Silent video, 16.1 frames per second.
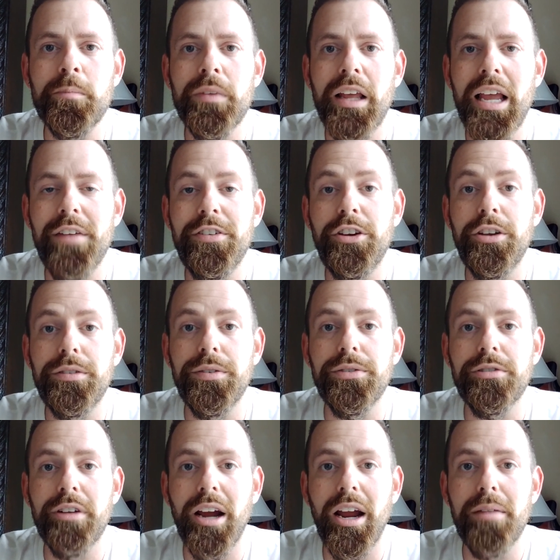And if you do
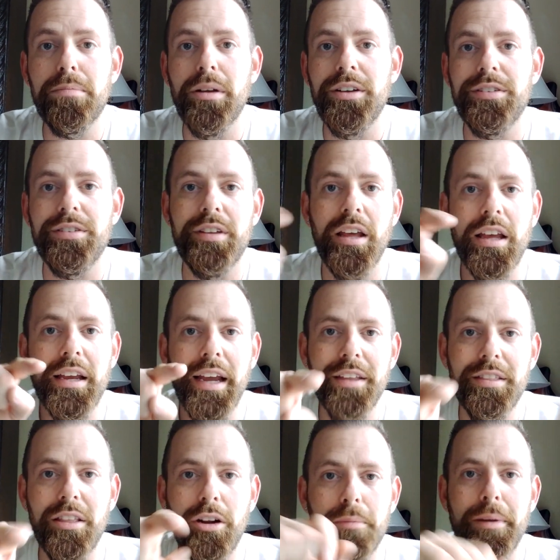subscribe, please hit
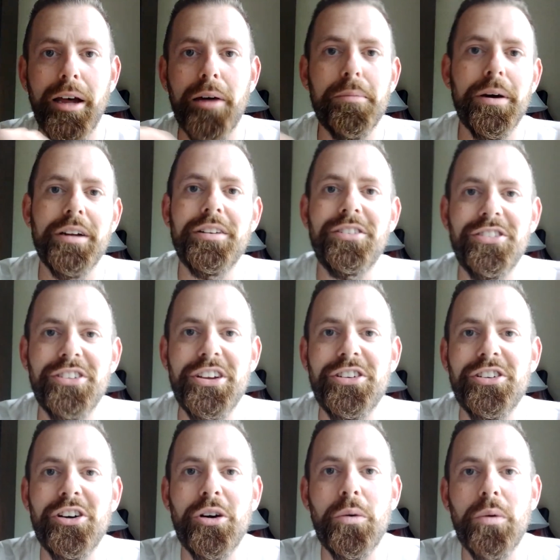the little bell button so you
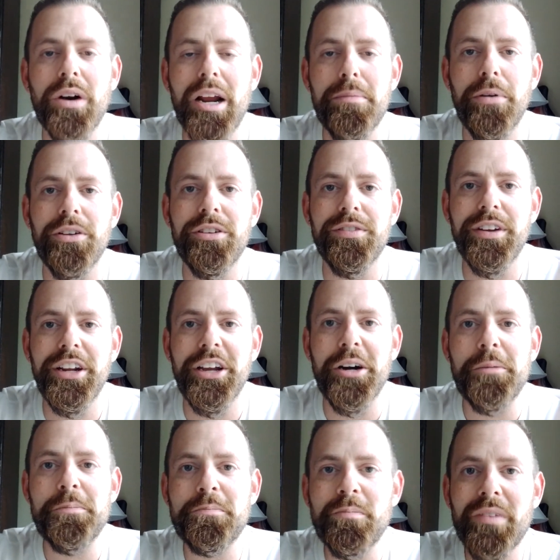know when I post a
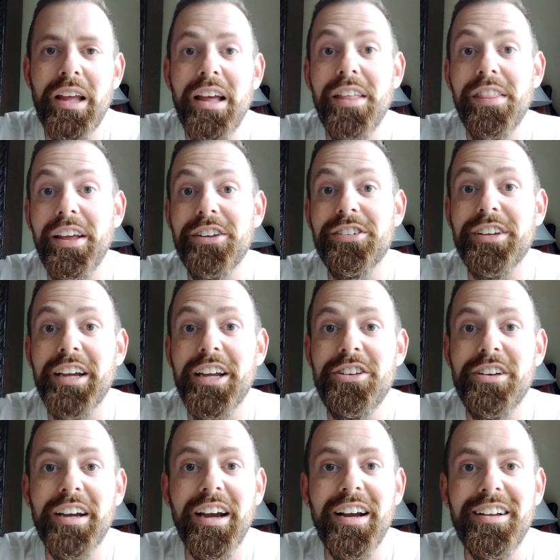video. Thanks again, you
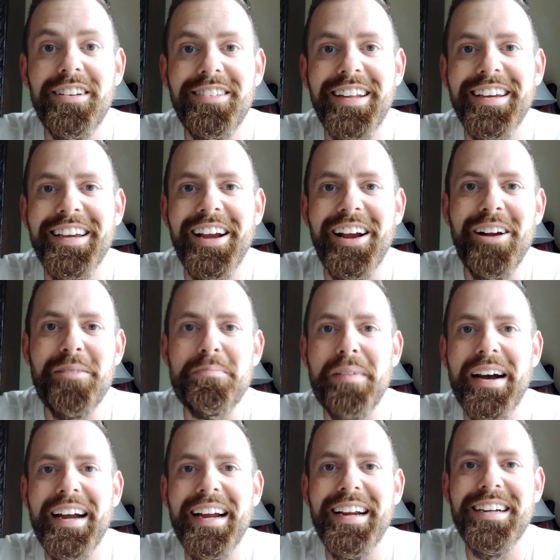guys. Take care.
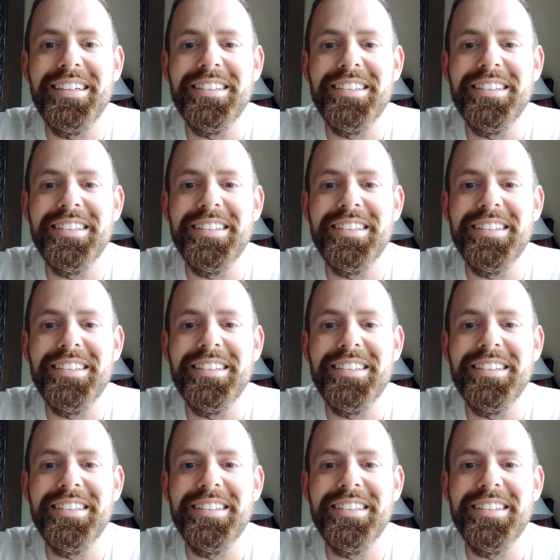Bye.